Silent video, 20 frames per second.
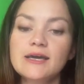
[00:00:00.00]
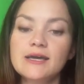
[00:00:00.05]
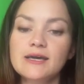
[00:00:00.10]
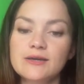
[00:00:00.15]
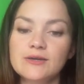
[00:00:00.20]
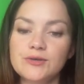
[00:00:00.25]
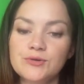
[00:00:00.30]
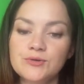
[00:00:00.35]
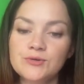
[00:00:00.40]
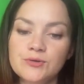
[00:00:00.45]

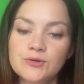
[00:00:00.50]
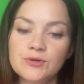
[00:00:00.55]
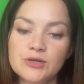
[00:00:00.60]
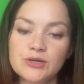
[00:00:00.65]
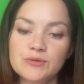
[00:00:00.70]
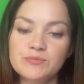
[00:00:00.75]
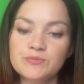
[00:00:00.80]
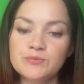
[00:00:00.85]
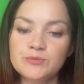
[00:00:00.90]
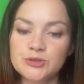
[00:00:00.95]
you're
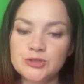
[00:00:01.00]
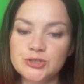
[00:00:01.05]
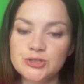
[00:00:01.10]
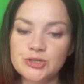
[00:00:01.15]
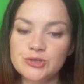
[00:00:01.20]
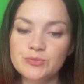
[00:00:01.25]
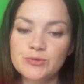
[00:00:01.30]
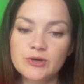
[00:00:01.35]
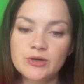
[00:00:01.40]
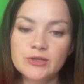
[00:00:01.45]
going to push
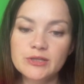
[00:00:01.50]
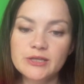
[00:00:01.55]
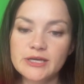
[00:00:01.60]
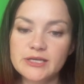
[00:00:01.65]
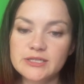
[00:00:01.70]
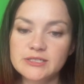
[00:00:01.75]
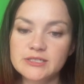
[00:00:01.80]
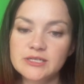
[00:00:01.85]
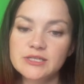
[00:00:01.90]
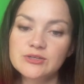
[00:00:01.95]
your pawn
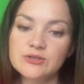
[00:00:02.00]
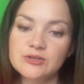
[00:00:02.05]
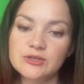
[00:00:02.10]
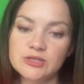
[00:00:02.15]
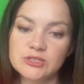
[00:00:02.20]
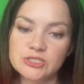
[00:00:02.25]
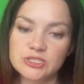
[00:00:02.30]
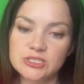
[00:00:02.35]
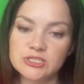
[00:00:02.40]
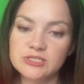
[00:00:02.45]
and then you
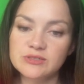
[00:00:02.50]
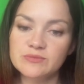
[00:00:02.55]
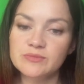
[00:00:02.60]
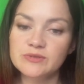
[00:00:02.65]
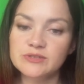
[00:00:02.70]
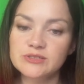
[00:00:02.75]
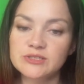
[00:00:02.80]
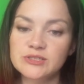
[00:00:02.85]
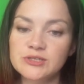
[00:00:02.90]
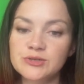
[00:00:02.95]
can just
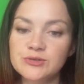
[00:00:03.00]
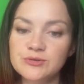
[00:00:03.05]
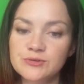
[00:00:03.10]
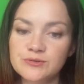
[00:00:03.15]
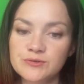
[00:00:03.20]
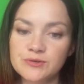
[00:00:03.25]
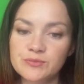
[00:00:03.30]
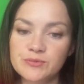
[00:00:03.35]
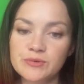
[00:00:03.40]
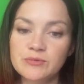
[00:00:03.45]
simply
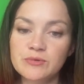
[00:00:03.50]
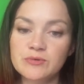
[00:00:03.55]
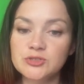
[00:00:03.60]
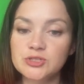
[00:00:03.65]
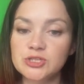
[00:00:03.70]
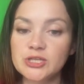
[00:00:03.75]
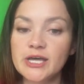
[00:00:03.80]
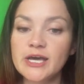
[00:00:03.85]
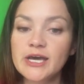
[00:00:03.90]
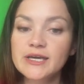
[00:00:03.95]
secure the
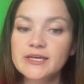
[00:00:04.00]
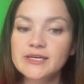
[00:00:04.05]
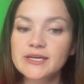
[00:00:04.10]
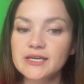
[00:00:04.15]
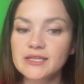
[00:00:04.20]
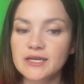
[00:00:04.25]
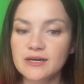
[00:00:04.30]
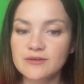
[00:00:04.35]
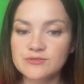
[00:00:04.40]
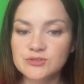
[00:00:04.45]
promotion.
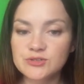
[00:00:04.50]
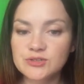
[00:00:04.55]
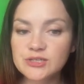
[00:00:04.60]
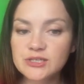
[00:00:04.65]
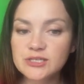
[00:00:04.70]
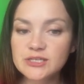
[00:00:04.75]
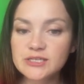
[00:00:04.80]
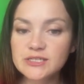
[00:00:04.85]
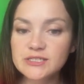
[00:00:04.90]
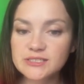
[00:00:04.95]
Again, after
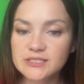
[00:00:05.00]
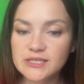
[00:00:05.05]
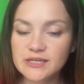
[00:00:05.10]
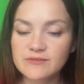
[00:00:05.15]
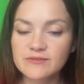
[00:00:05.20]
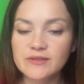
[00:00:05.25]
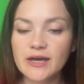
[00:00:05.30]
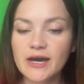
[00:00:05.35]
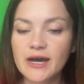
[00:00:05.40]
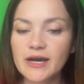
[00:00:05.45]
king
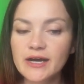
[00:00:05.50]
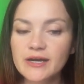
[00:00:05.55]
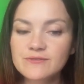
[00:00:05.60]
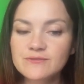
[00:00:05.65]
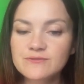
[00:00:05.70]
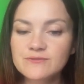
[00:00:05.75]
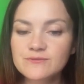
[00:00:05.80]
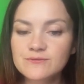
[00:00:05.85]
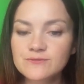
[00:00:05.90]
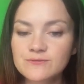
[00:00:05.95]
e7,
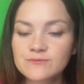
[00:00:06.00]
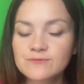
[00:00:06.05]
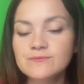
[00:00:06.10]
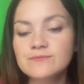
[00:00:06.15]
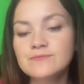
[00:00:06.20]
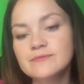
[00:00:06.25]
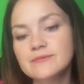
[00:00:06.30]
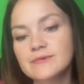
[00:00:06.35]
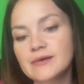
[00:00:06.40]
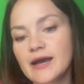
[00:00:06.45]

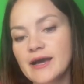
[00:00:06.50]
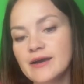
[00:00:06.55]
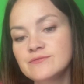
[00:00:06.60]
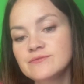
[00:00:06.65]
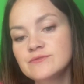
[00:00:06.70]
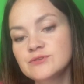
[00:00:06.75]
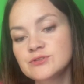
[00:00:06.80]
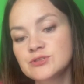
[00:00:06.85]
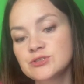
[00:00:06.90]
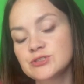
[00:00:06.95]
I
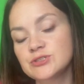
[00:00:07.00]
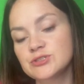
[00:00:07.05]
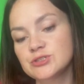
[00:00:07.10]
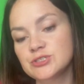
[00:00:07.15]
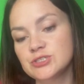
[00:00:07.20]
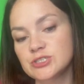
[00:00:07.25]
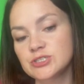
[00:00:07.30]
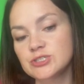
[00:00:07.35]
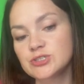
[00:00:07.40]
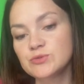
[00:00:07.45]
would
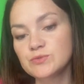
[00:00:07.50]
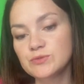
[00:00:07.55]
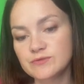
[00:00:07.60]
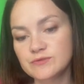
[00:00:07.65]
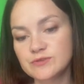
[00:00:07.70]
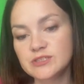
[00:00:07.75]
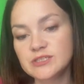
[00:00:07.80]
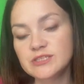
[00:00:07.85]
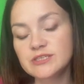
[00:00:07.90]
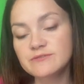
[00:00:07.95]
suggest to
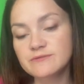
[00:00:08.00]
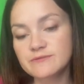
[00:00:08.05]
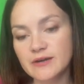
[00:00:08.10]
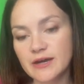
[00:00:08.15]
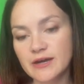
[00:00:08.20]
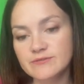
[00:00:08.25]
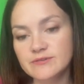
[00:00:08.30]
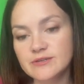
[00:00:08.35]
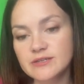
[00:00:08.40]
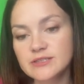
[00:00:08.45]
move
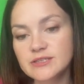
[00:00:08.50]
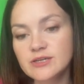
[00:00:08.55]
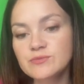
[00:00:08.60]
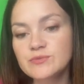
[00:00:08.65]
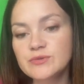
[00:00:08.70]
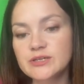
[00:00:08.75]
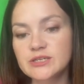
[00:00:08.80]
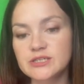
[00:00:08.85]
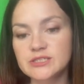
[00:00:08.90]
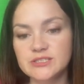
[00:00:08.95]
d5 right
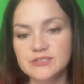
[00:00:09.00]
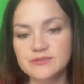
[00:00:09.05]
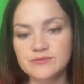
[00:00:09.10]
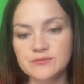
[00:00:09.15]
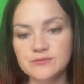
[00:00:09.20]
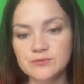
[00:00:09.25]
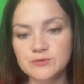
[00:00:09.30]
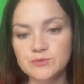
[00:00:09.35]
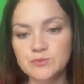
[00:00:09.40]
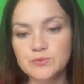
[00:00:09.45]
now, because
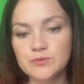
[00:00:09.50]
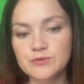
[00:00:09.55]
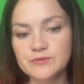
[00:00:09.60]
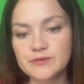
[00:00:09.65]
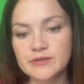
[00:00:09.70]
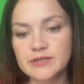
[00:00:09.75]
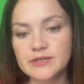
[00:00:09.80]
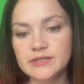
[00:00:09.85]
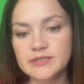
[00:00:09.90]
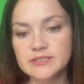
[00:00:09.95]
if you would
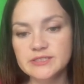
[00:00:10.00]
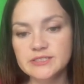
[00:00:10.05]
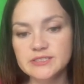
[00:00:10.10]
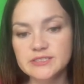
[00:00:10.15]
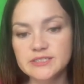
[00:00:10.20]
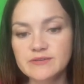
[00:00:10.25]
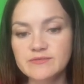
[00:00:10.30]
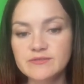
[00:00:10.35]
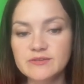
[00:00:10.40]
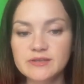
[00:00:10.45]
move king
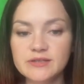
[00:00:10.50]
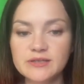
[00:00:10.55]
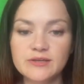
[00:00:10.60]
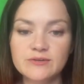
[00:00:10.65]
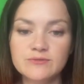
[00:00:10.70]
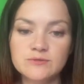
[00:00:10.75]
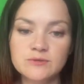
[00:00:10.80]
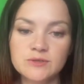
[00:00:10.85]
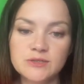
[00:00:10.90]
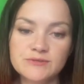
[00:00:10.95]
c7,
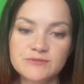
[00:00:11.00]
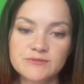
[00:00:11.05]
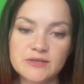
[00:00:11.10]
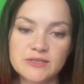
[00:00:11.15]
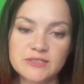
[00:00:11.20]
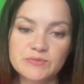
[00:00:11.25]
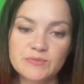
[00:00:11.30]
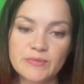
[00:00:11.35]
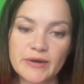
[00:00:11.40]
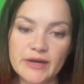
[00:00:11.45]
king will
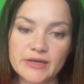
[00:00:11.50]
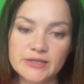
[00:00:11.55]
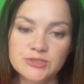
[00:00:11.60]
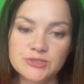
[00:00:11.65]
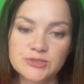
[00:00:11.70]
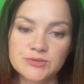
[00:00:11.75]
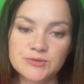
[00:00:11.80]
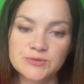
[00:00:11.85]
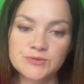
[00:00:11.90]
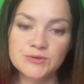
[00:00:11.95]
advance
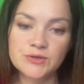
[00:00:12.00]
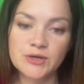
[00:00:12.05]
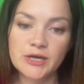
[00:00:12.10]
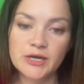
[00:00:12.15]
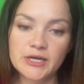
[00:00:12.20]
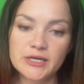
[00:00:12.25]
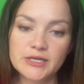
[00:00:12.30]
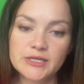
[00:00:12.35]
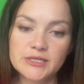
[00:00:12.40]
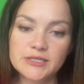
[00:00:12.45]
back to
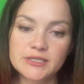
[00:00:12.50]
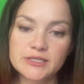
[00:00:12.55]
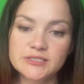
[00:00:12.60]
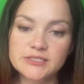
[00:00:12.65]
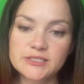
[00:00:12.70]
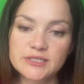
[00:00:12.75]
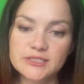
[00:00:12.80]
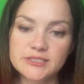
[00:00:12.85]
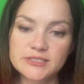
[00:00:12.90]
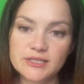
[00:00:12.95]

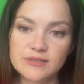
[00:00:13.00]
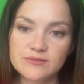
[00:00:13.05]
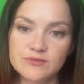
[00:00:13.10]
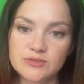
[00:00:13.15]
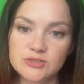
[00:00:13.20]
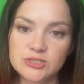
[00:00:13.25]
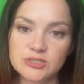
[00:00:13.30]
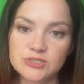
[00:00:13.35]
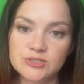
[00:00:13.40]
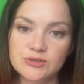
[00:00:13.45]
e6 and
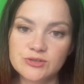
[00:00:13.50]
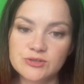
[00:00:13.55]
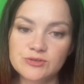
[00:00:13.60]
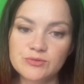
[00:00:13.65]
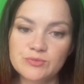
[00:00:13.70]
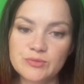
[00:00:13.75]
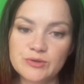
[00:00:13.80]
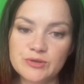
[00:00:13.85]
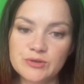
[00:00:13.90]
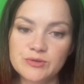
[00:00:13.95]
we're just going to
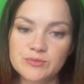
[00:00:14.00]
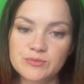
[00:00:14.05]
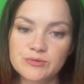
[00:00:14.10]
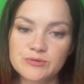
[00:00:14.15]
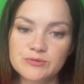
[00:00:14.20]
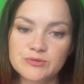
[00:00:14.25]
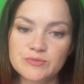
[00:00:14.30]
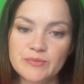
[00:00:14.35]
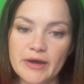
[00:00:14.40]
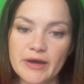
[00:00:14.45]
repeat the
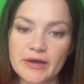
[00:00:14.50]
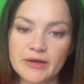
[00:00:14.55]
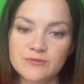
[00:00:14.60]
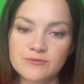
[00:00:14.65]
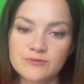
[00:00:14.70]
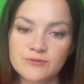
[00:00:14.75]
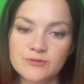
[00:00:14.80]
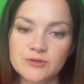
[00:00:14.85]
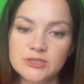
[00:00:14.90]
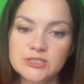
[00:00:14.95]
moves back
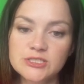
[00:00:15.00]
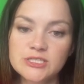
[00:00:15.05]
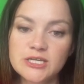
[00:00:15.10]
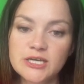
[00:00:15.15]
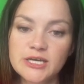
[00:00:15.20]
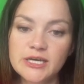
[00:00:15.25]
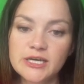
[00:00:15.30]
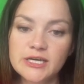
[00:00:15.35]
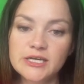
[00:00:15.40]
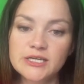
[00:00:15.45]
and
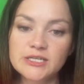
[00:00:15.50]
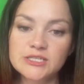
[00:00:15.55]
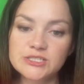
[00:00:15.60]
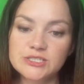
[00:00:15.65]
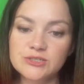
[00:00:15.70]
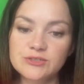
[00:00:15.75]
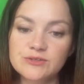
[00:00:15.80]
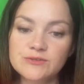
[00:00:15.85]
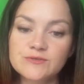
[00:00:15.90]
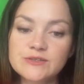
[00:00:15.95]
forth.
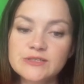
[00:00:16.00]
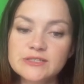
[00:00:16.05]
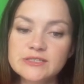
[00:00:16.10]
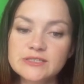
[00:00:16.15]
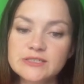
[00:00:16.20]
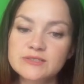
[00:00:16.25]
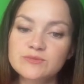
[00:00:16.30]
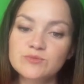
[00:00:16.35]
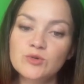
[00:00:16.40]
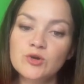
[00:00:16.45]
So
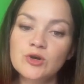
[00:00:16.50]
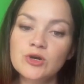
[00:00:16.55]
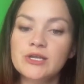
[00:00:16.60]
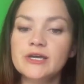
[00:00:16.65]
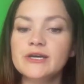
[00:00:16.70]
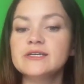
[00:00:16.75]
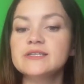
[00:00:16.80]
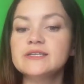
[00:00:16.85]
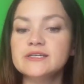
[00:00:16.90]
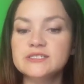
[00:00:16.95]
this is more
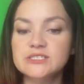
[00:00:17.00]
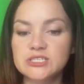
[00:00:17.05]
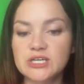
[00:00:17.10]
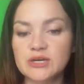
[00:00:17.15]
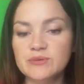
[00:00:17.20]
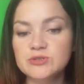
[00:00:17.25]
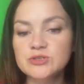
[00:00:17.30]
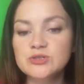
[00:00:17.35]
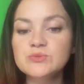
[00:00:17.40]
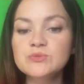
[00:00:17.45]
like an
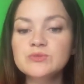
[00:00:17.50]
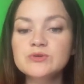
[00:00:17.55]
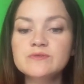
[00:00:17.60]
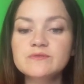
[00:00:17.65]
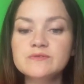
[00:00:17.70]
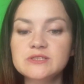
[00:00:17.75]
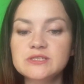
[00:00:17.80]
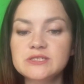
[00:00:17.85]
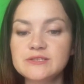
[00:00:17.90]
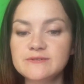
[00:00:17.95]
exception
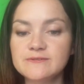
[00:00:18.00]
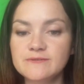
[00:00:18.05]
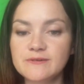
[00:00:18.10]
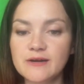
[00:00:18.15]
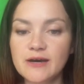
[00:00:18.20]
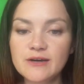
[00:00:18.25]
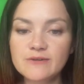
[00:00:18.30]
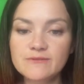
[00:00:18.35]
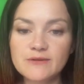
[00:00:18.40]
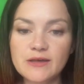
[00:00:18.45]
move,
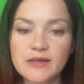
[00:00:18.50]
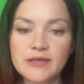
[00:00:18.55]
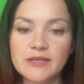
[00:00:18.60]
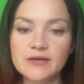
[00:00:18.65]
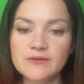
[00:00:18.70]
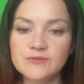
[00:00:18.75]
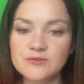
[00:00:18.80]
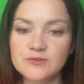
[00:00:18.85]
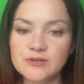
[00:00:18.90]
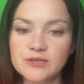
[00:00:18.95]
d5, and
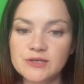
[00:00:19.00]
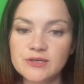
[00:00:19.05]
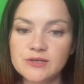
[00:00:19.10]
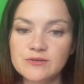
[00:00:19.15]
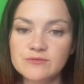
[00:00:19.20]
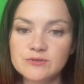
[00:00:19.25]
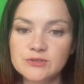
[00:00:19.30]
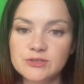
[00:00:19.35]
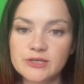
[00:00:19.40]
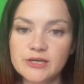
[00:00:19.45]
after
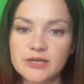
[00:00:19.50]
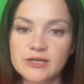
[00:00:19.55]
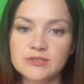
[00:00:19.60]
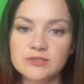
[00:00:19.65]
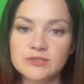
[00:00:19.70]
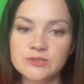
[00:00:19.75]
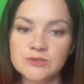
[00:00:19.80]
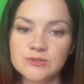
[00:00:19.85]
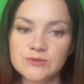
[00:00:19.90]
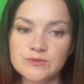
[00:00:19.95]
king would
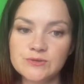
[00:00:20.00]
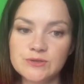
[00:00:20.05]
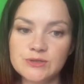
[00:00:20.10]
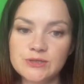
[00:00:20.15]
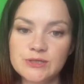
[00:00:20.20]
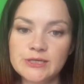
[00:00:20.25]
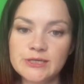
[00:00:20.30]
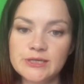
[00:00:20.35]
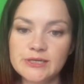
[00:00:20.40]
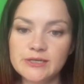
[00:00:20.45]
get to
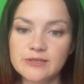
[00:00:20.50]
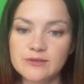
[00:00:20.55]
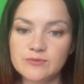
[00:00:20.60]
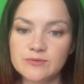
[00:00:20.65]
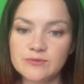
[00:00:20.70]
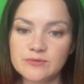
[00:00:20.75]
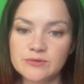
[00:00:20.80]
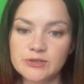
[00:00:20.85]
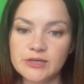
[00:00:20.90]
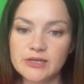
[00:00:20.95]
e8,
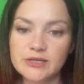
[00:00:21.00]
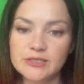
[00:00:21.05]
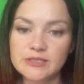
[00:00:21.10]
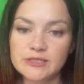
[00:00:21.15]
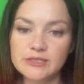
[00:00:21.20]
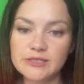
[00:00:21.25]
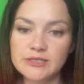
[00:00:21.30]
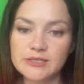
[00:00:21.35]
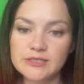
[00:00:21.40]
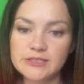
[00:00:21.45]
we would get
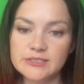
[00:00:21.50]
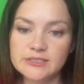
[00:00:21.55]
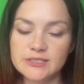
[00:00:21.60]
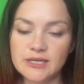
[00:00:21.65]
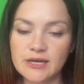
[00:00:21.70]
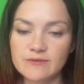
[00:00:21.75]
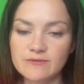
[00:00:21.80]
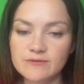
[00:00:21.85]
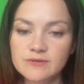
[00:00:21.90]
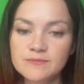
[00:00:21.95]

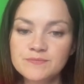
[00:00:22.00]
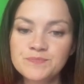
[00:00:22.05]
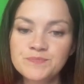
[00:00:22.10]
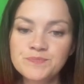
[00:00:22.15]
e7,